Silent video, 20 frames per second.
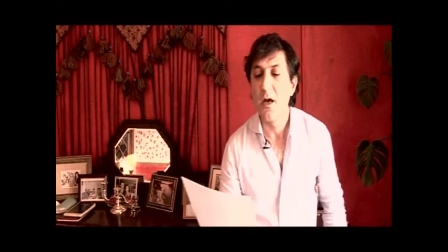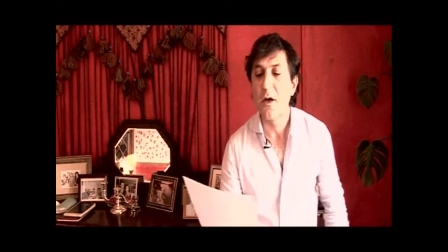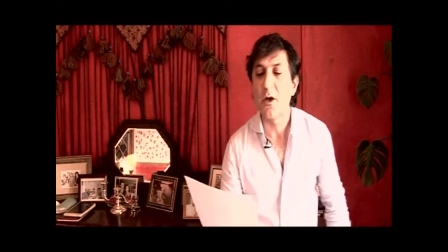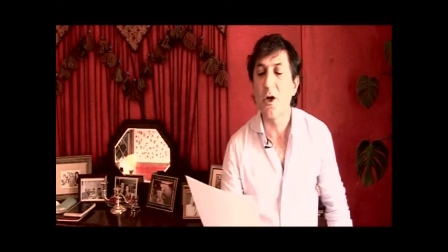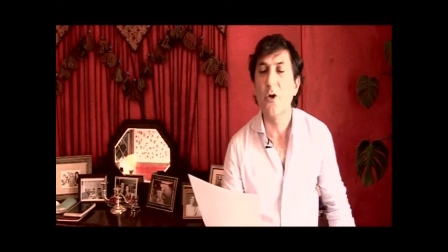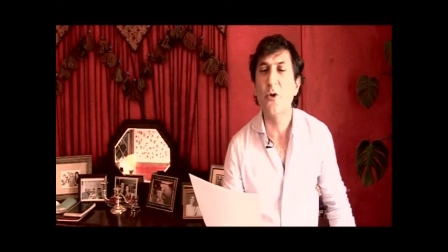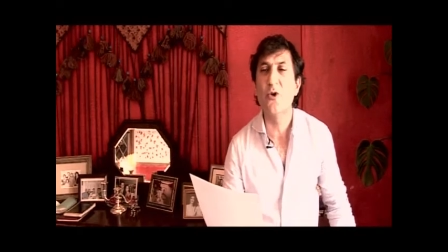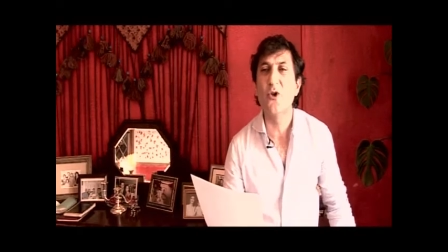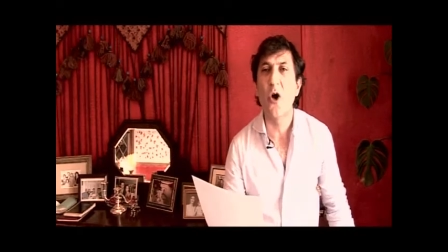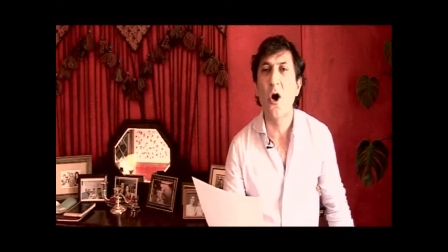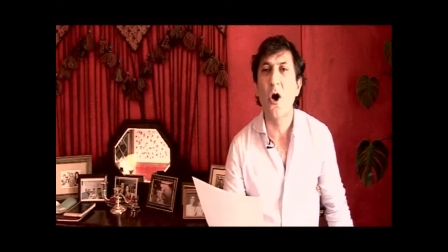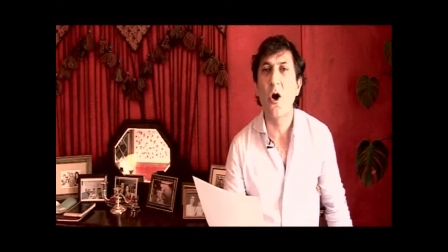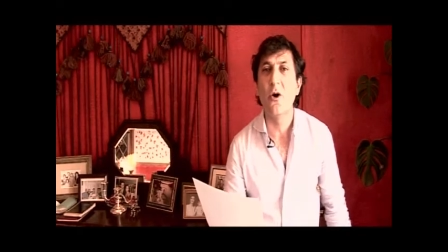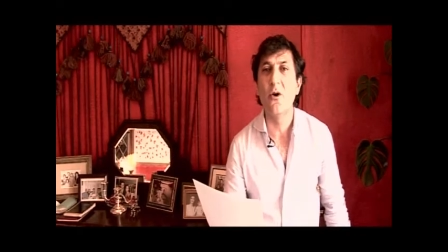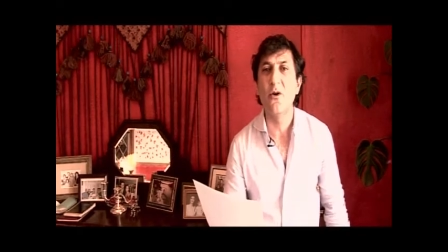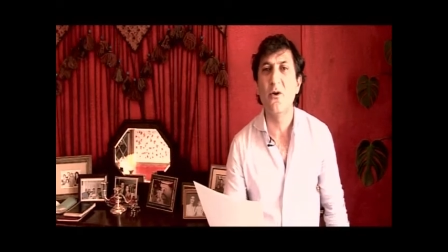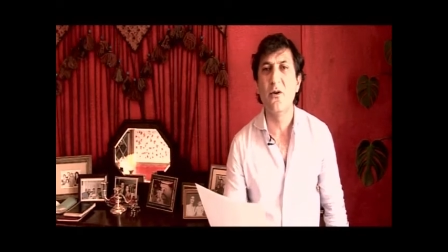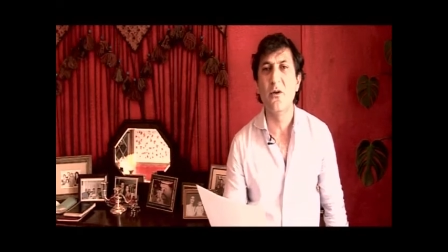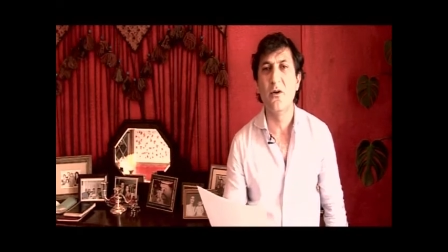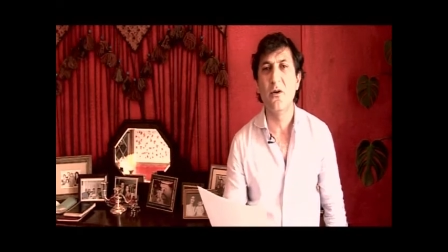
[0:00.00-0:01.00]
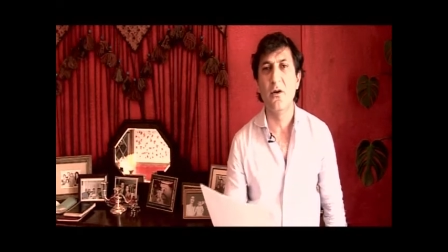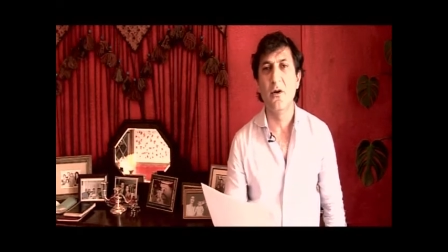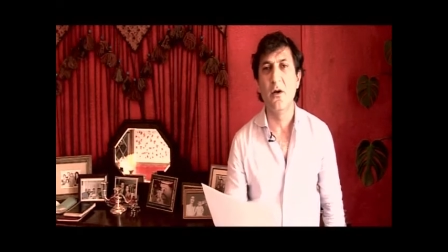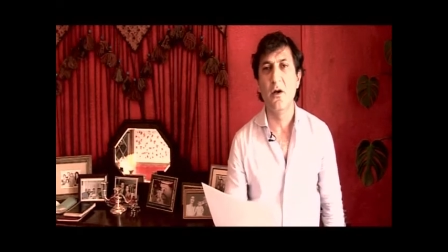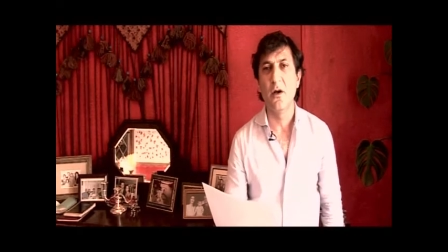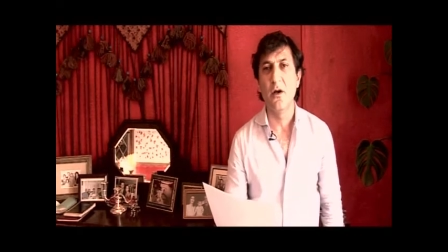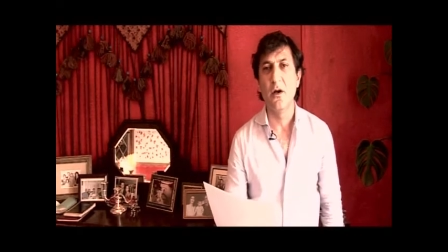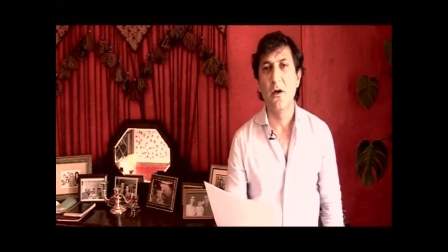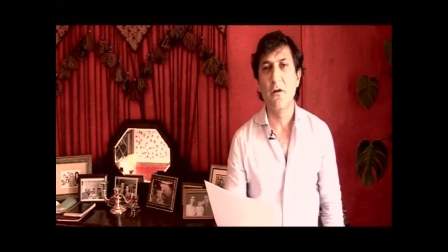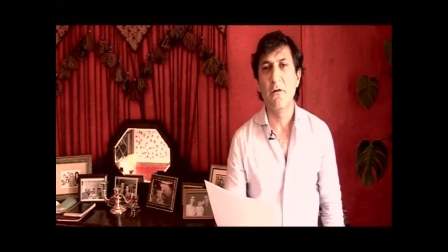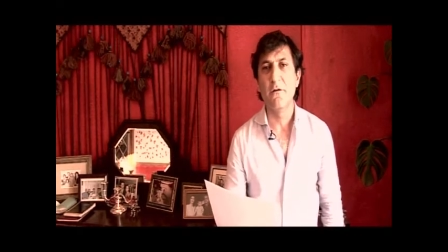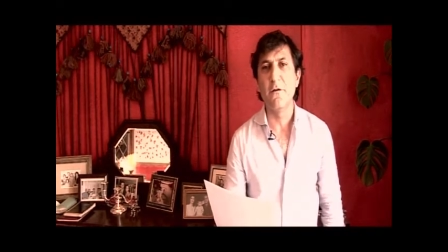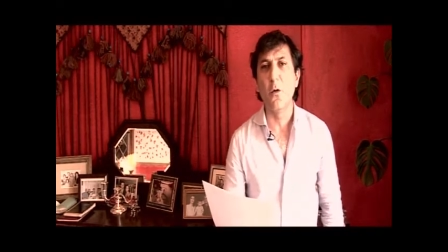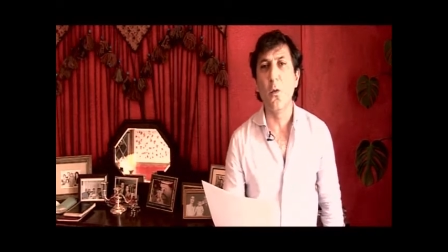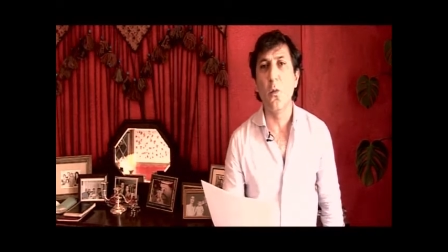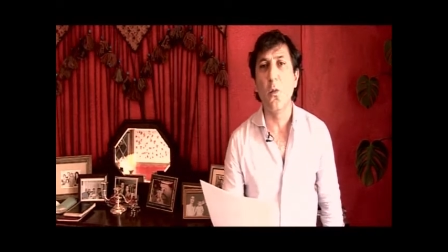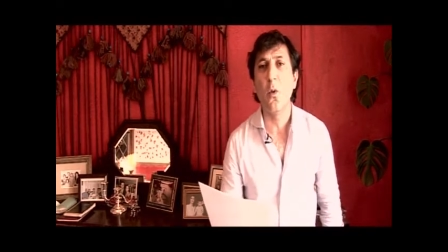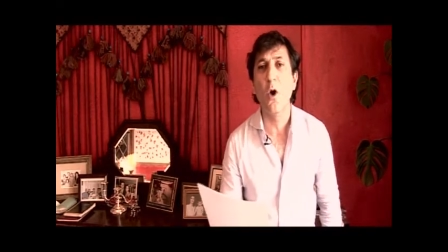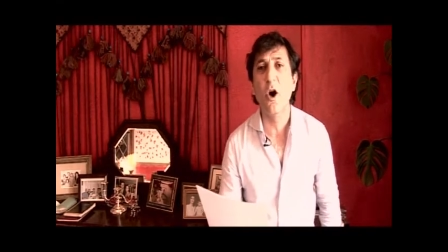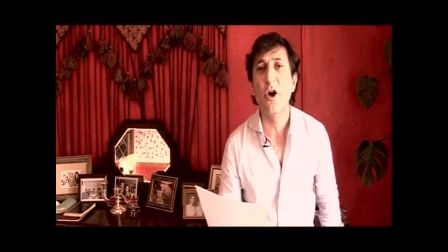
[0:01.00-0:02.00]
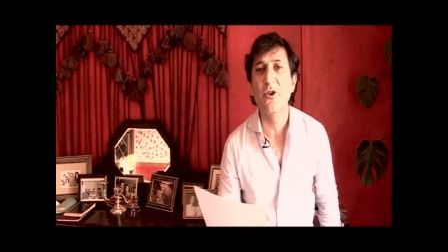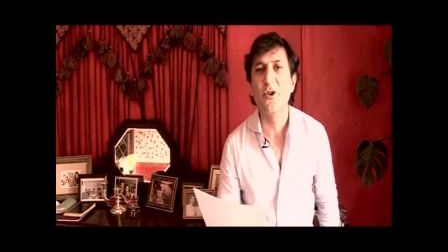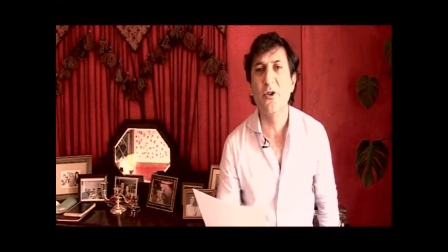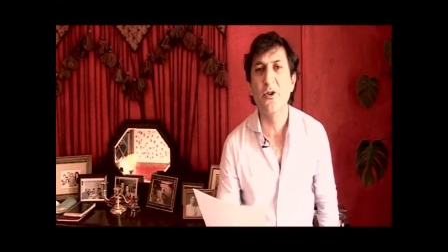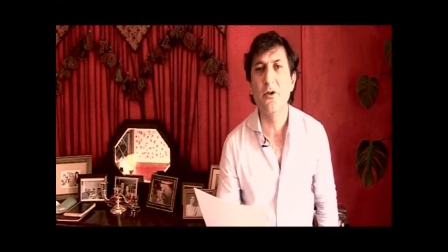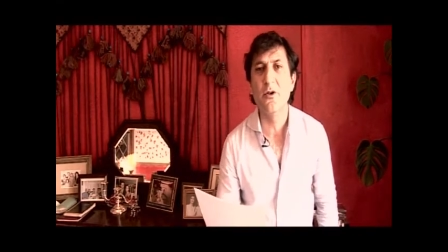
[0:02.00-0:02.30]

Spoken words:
goes on. For what?